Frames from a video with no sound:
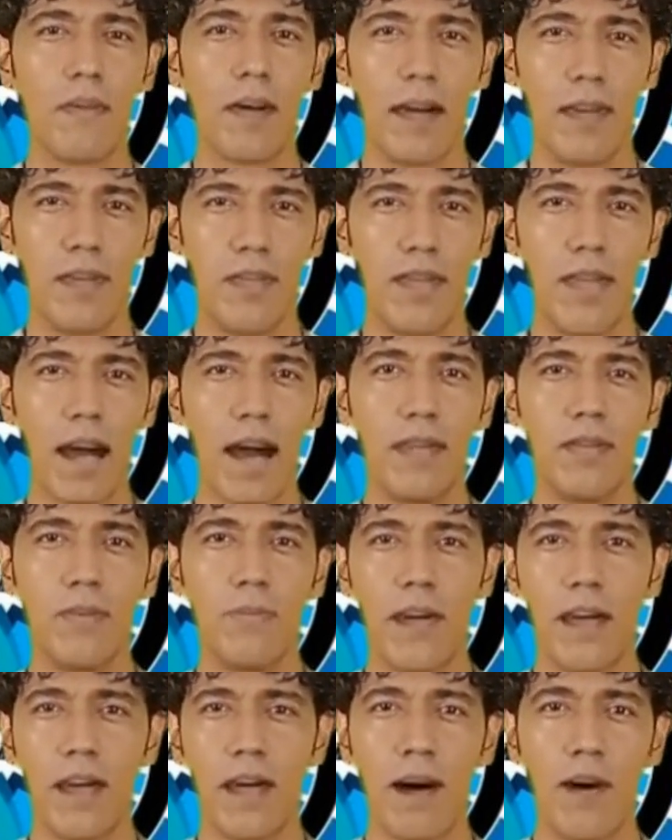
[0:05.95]
In today's
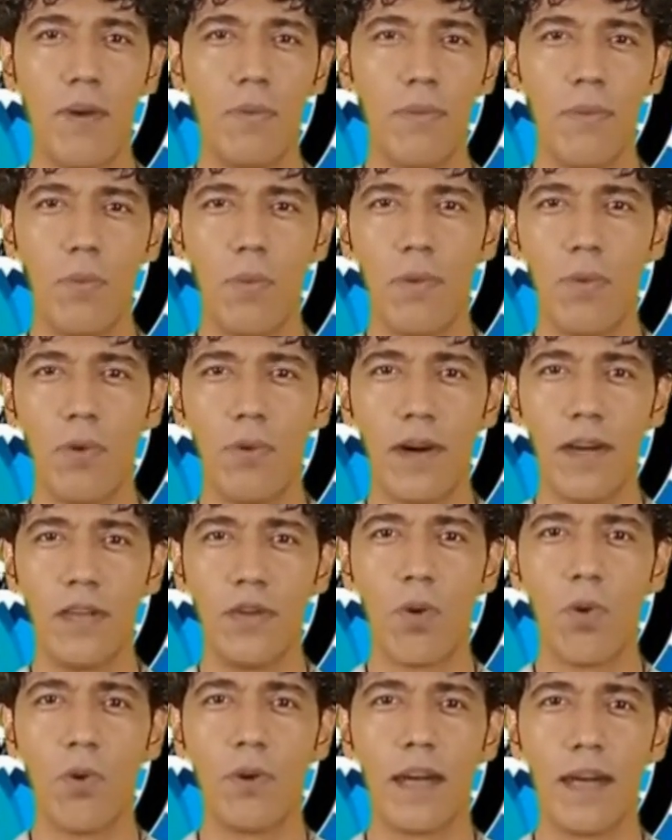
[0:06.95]
video, we will be
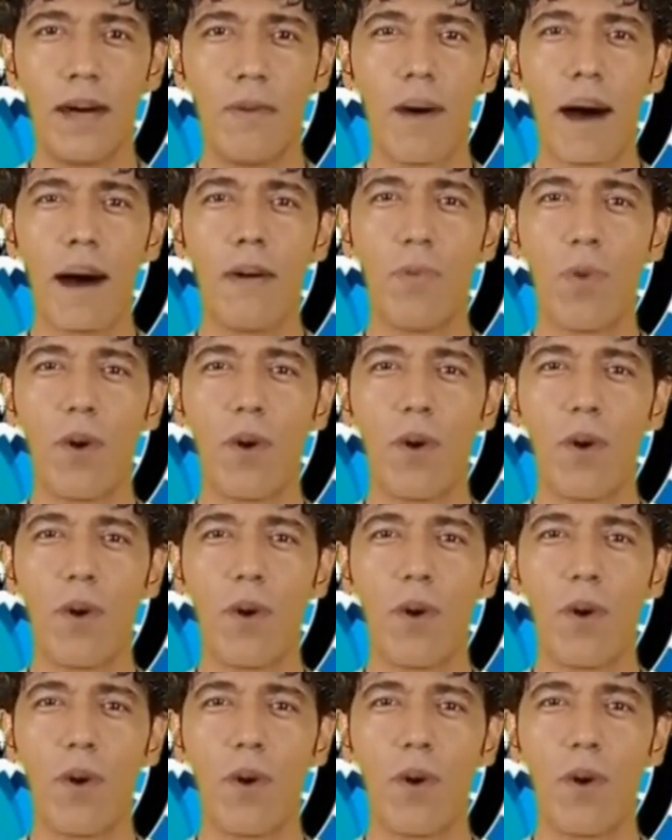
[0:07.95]
talking about